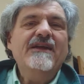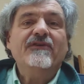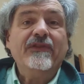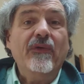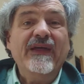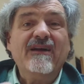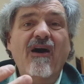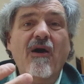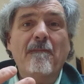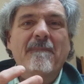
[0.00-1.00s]
even though they
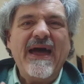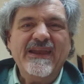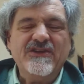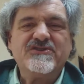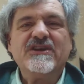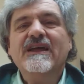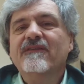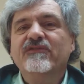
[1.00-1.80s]
can't manage